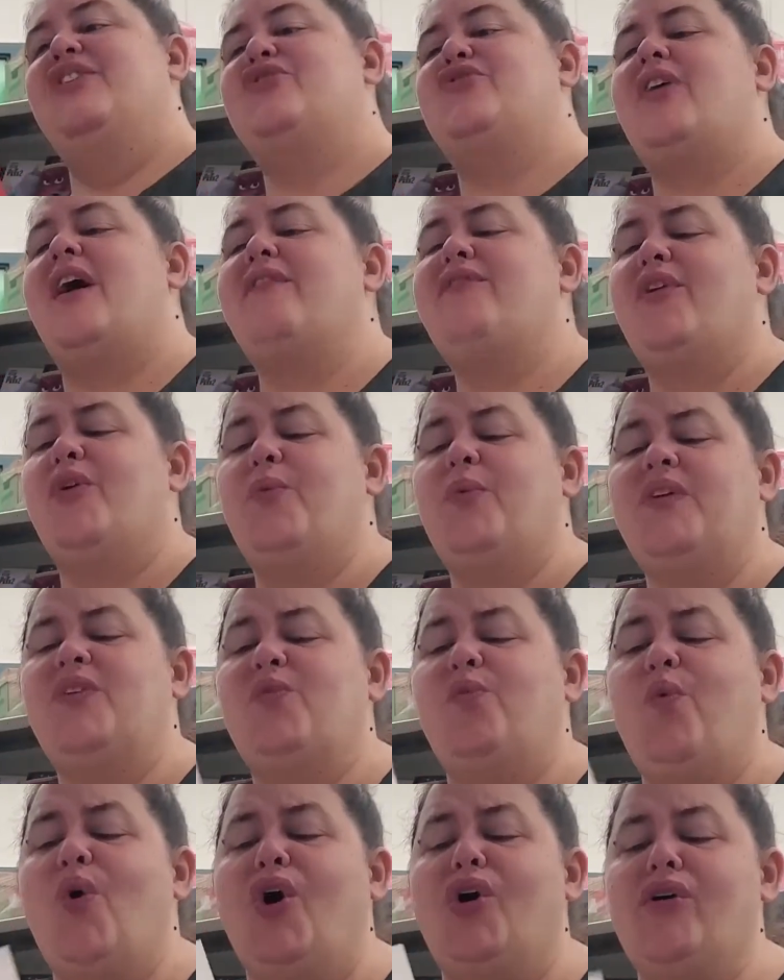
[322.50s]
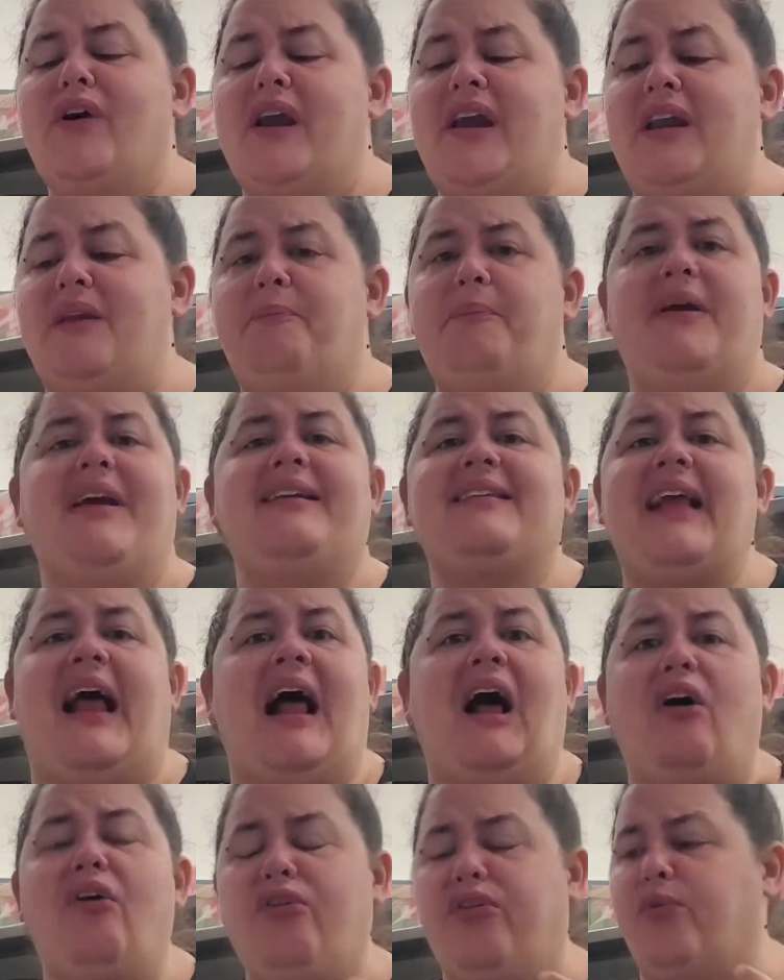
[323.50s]
Trevor was worried. Pig's
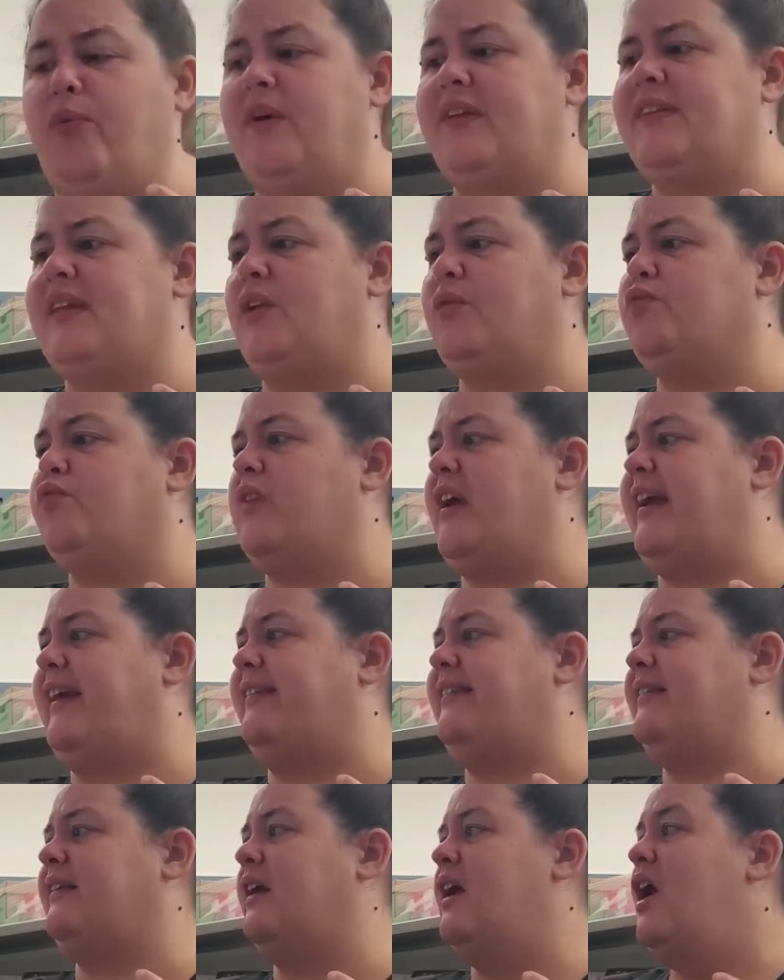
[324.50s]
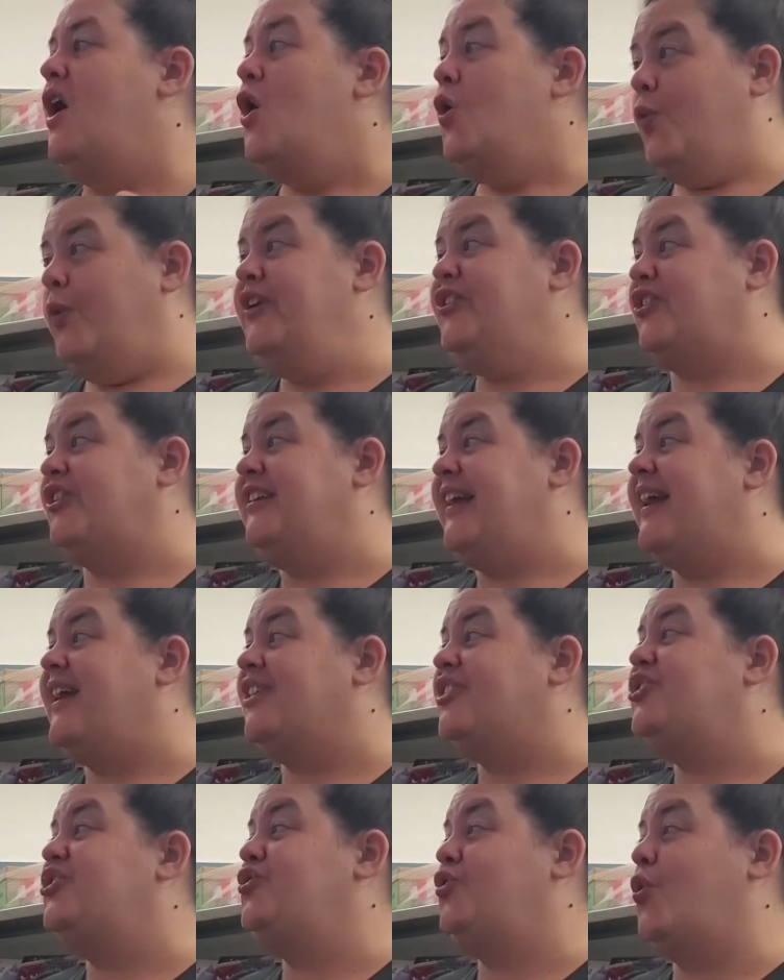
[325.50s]
health was at risk. We should take
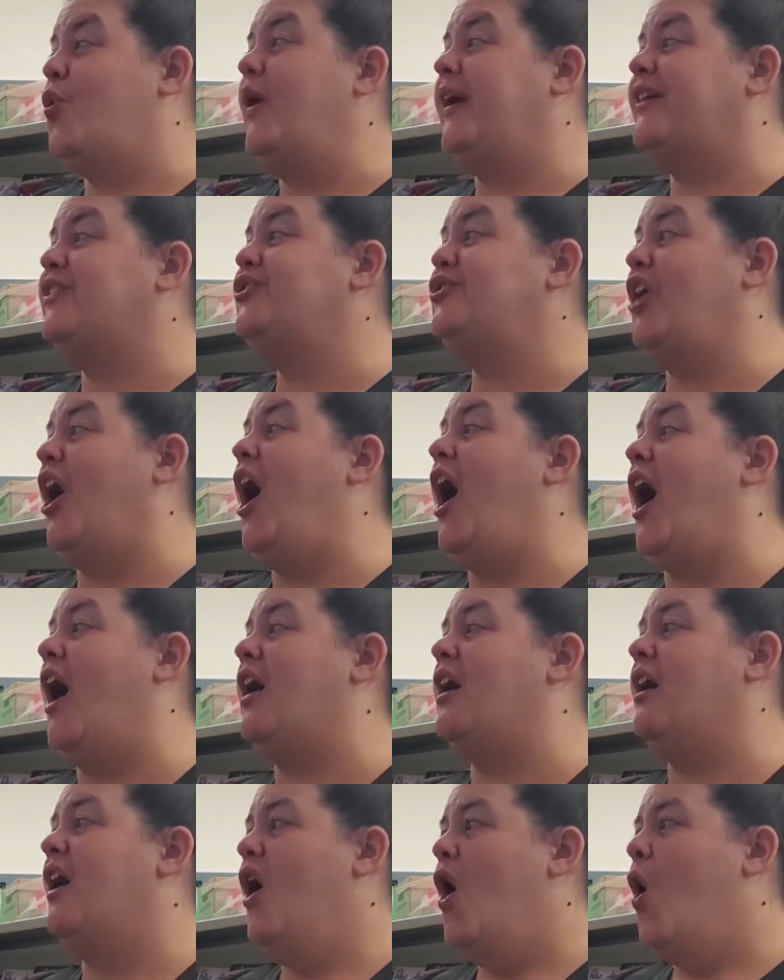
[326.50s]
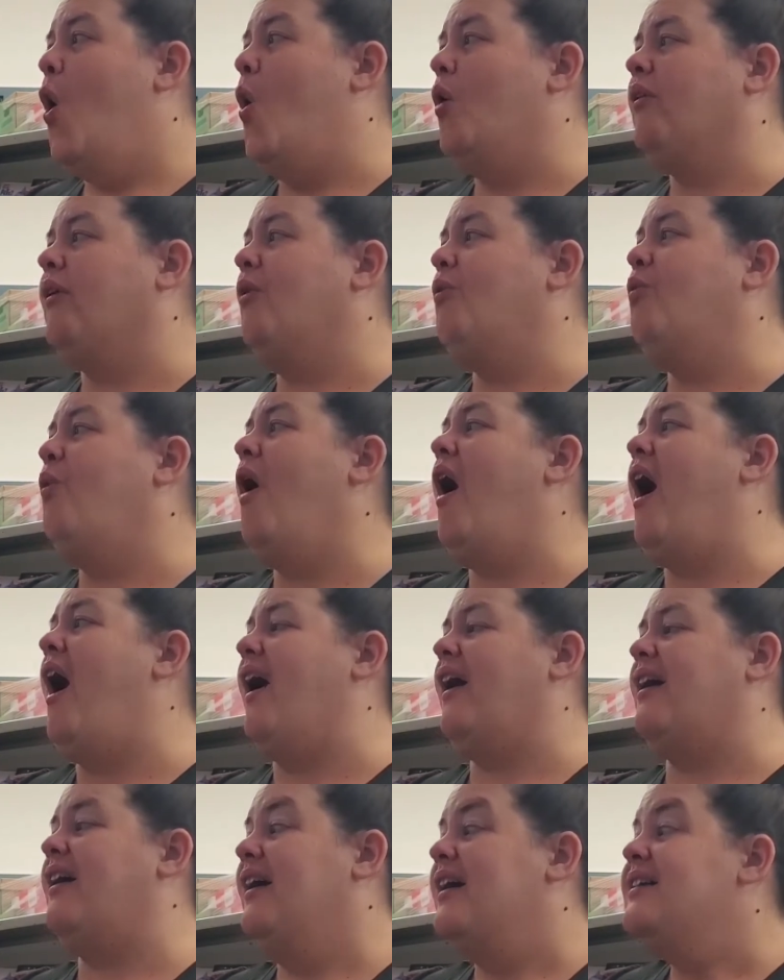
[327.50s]
a quick jog or a
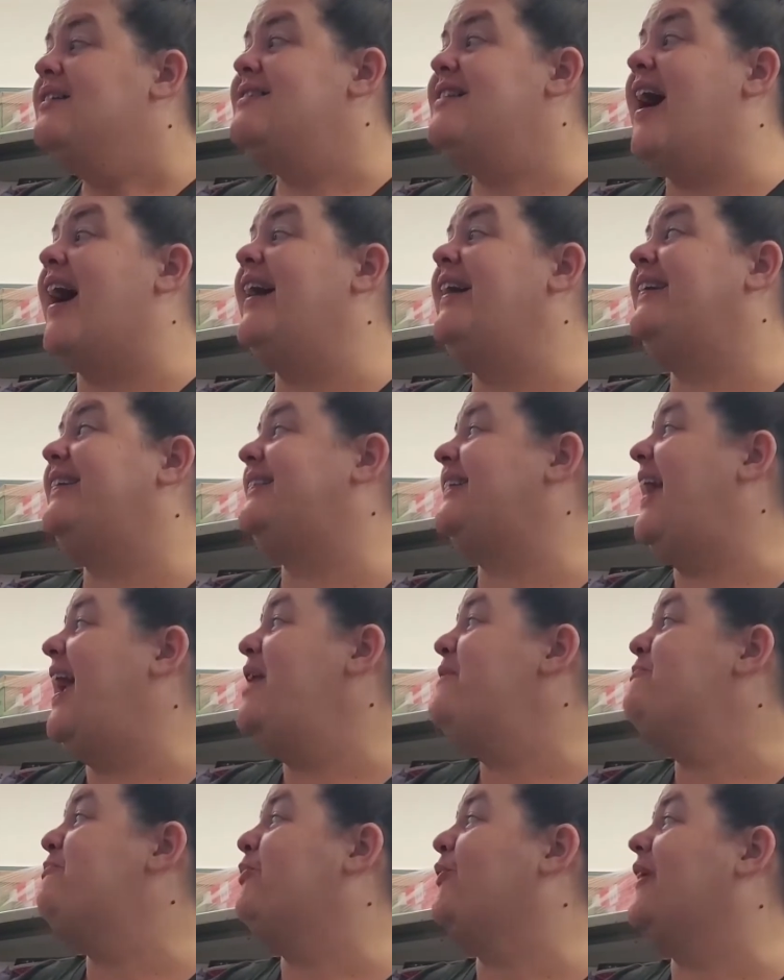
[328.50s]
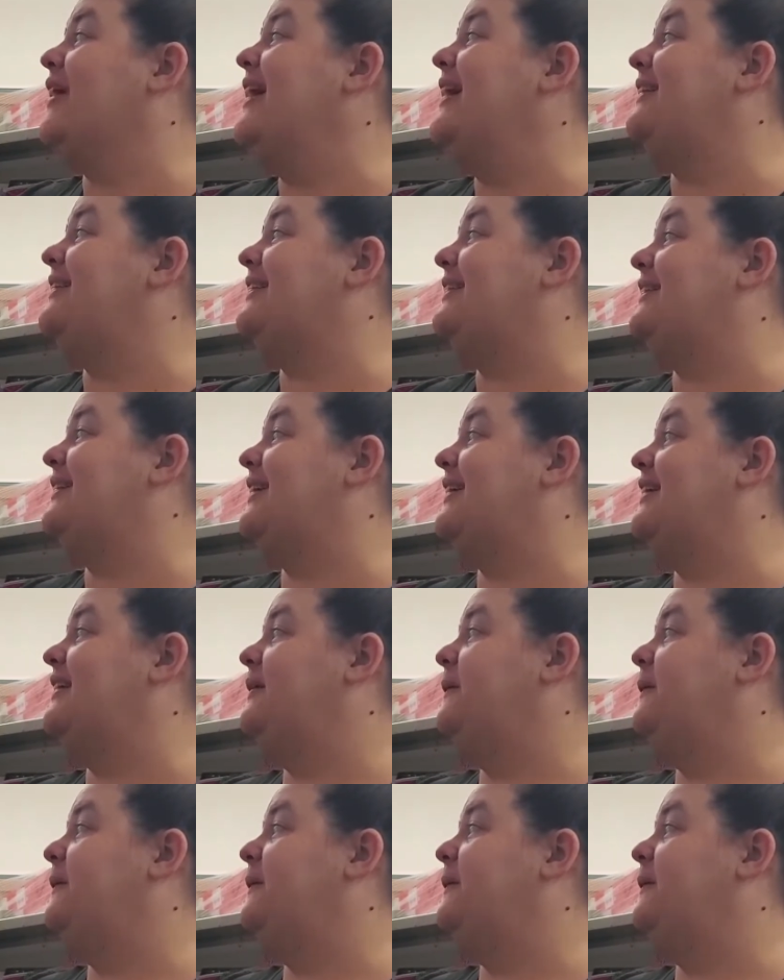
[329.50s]
walk, nice and brisk.